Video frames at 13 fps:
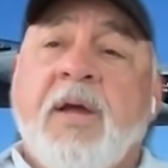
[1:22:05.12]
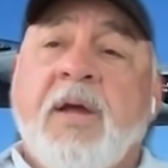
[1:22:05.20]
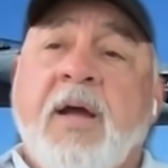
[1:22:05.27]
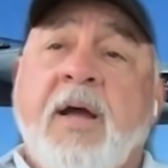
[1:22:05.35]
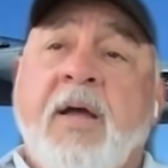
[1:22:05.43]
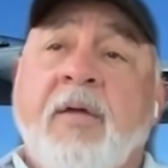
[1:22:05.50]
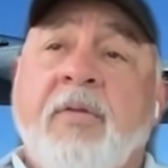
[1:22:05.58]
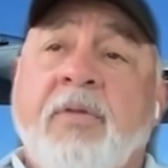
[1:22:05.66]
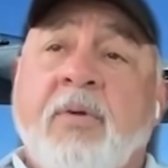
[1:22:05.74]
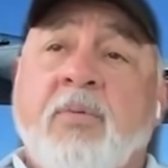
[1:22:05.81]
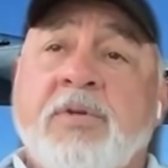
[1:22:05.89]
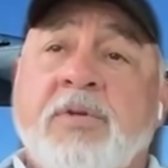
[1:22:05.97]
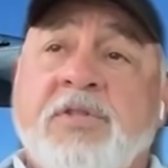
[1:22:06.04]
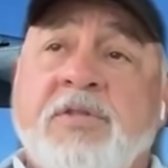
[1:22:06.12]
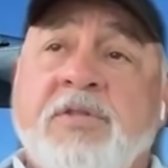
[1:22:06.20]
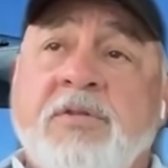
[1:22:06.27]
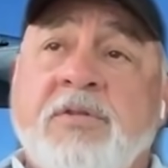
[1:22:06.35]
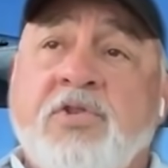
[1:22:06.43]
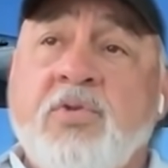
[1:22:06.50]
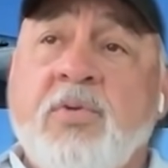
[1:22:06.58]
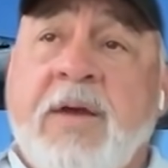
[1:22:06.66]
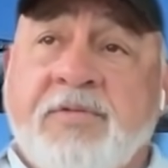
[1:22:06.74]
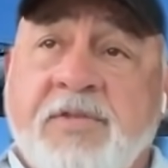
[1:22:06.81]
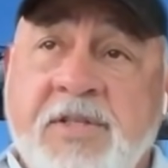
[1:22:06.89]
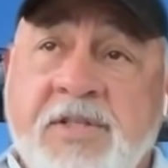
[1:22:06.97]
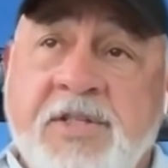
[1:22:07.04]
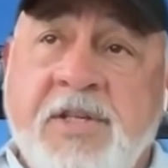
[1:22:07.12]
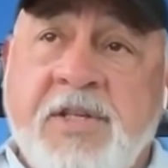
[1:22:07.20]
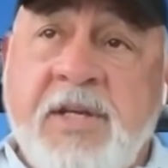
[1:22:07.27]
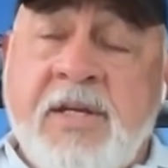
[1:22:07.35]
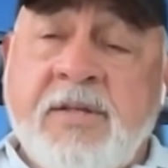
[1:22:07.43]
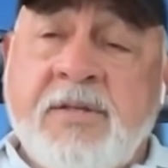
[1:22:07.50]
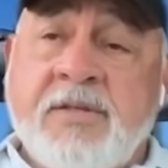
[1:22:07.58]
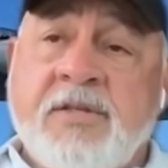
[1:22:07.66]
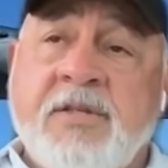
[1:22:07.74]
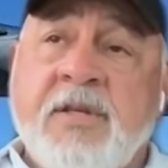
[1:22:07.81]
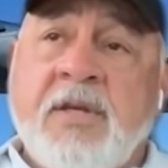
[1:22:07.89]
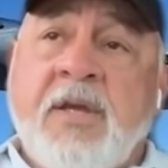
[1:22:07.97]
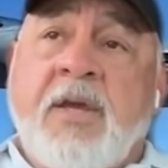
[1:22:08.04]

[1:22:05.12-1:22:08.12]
Uh, there was two F sixteens,